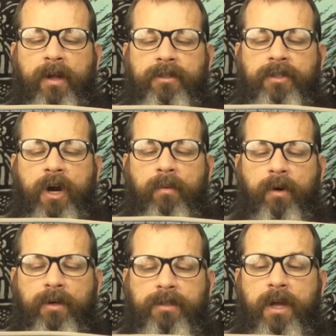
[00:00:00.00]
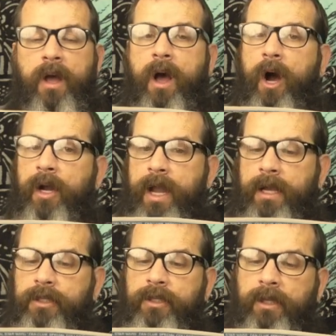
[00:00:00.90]
about Star Wars.
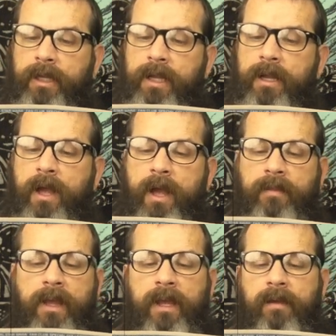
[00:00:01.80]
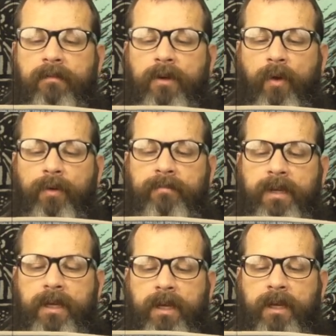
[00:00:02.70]
Occasionally, they even hold a
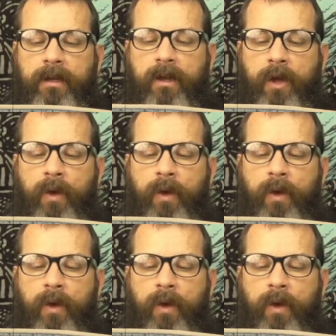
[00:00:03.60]
meeting.